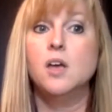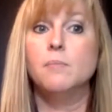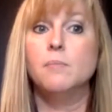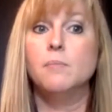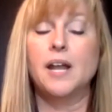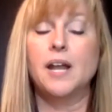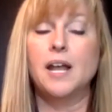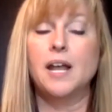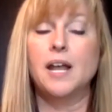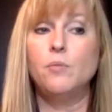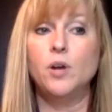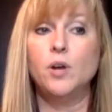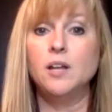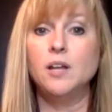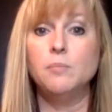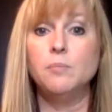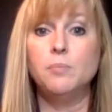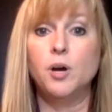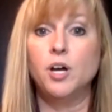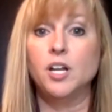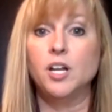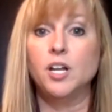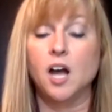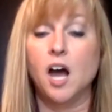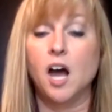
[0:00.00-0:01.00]
But I wouldn't
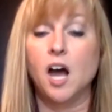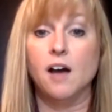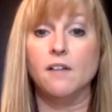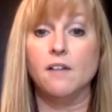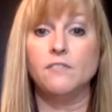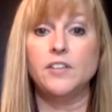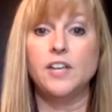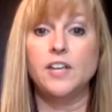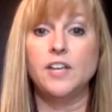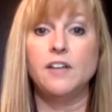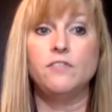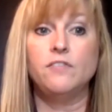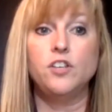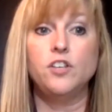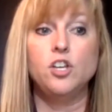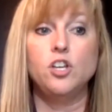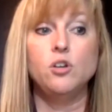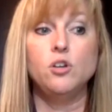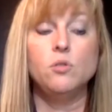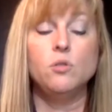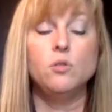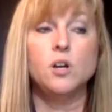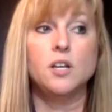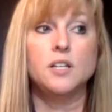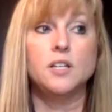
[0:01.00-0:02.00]
put it off. If
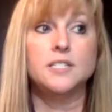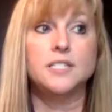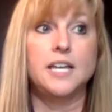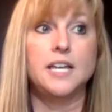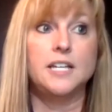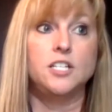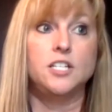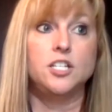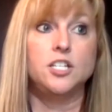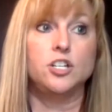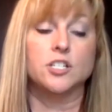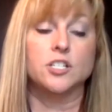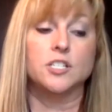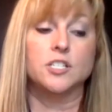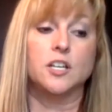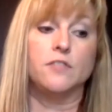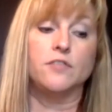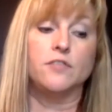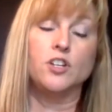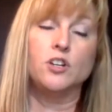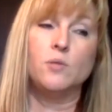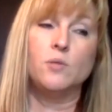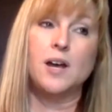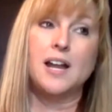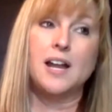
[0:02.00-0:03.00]
you say to
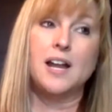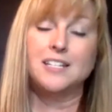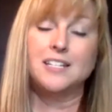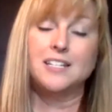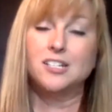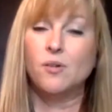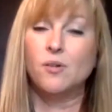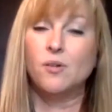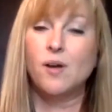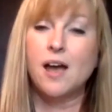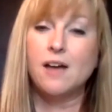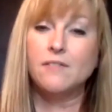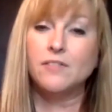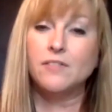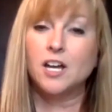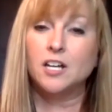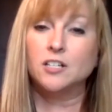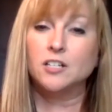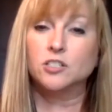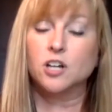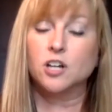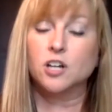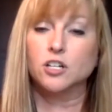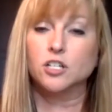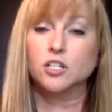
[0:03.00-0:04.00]
yourself, you know what, I don't have
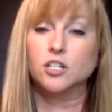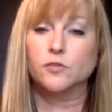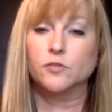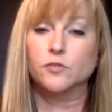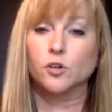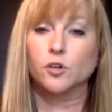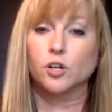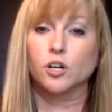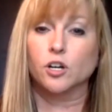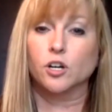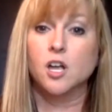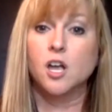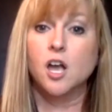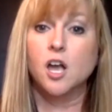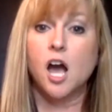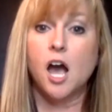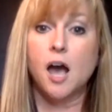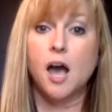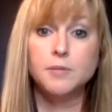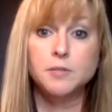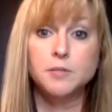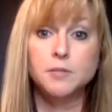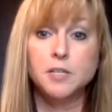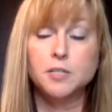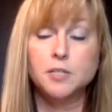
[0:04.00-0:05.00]
$100 for
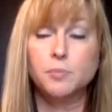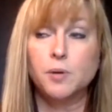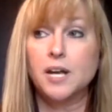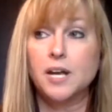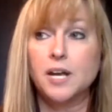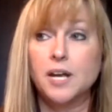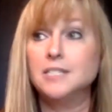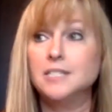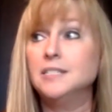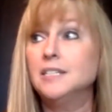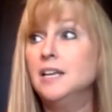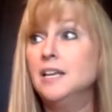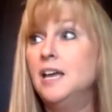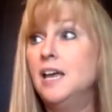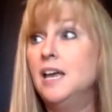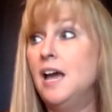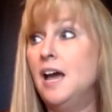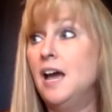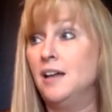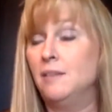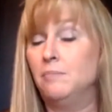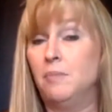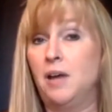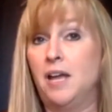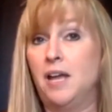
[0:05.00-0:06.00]
OptimizePress,
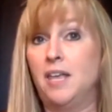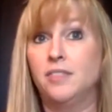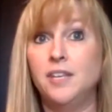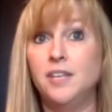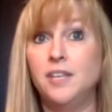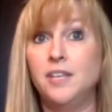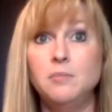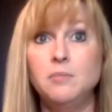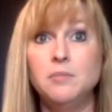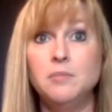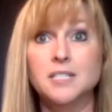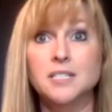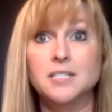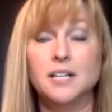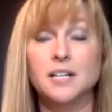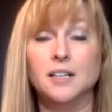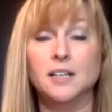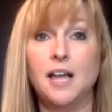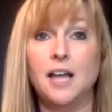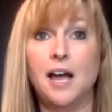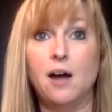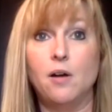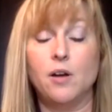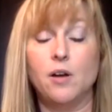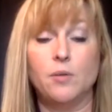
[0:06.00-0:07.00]
and my theme doesn't
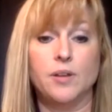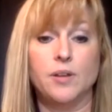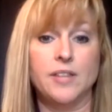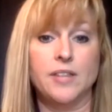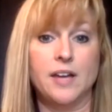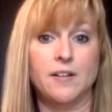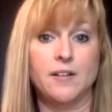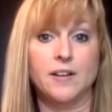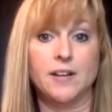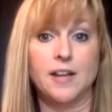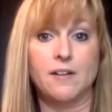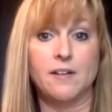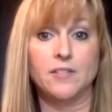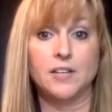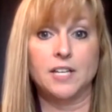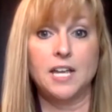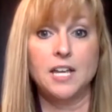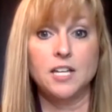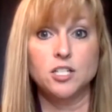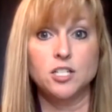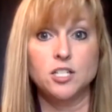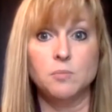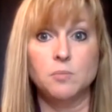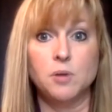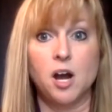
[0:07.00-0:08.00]
allow it without a
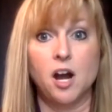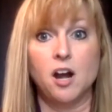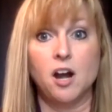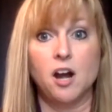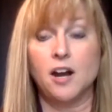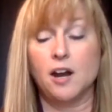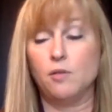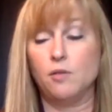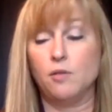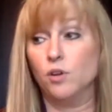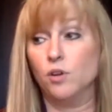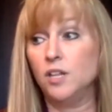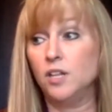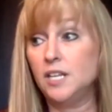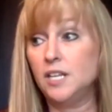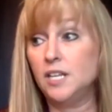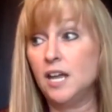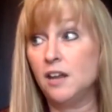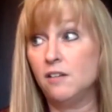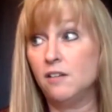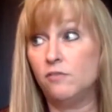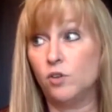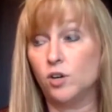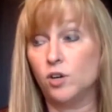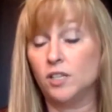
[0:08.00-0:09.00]
navigation bar, I really
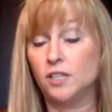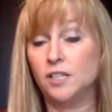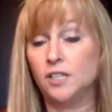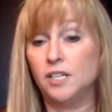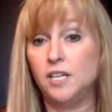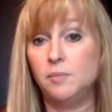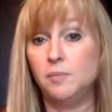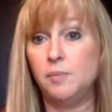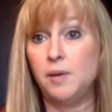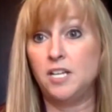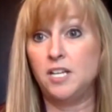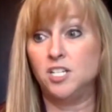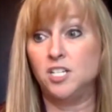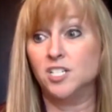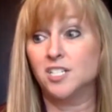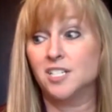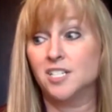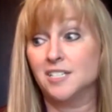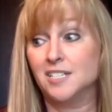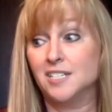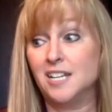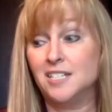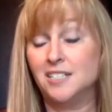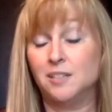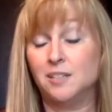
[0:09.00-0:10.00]
can't afford lead pages
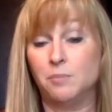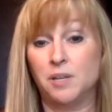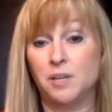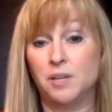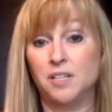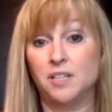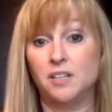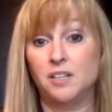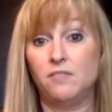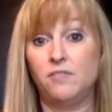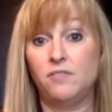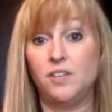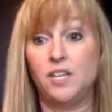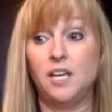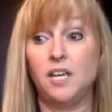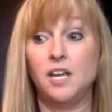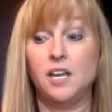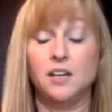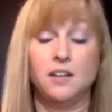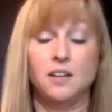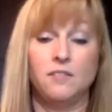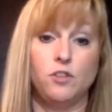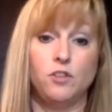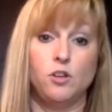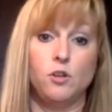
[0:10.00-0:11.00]
because that's a monthly fee.
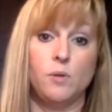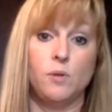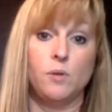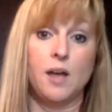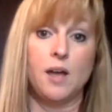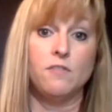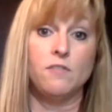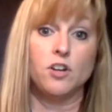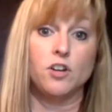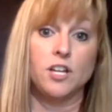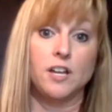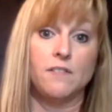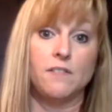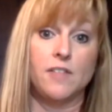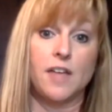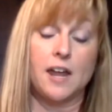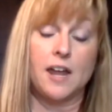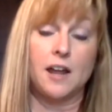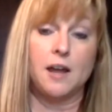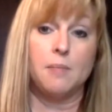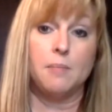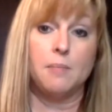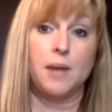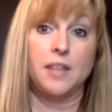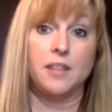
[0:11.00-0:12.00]
And if you ever give that
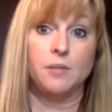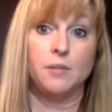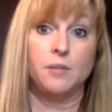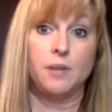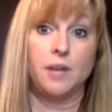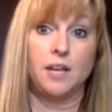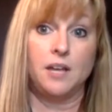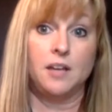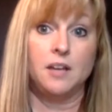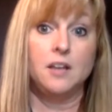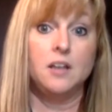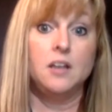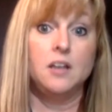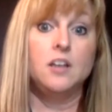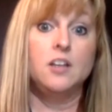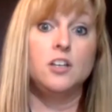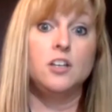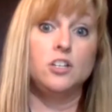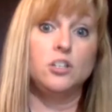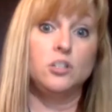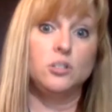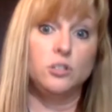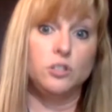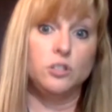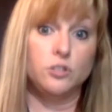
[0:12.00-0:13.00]
up, by the way,
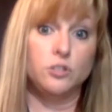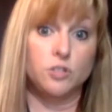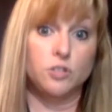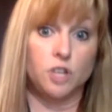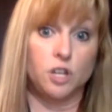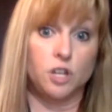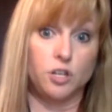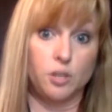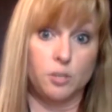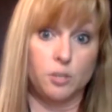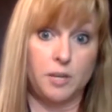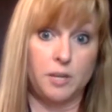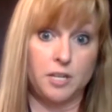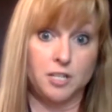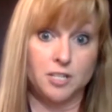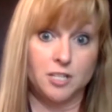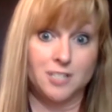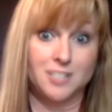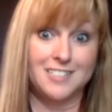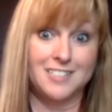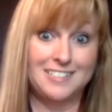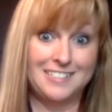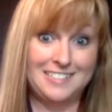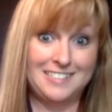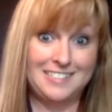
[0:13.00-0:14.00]
you lose all your
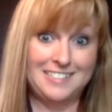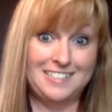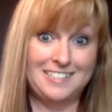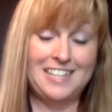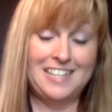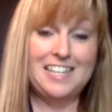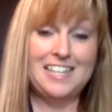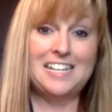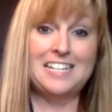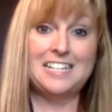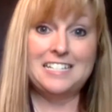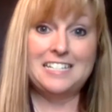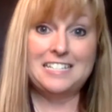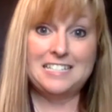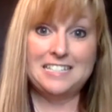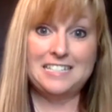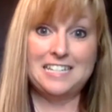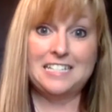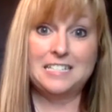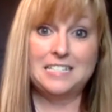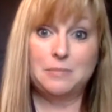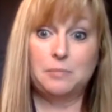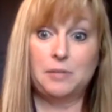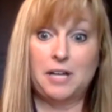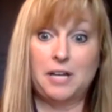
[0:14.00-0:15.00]
pages.
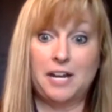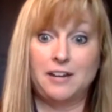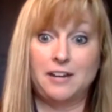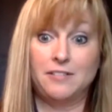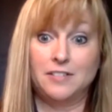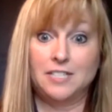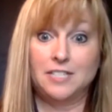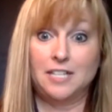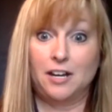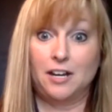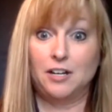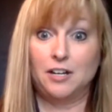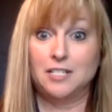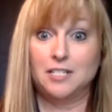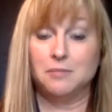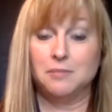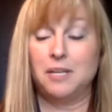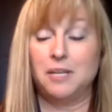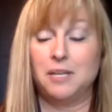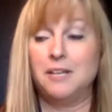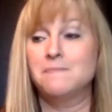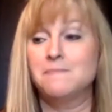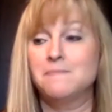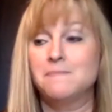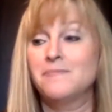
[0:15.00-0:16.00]
That's kind of scary to
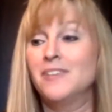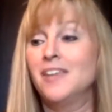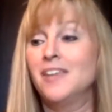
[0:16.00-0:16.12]
me.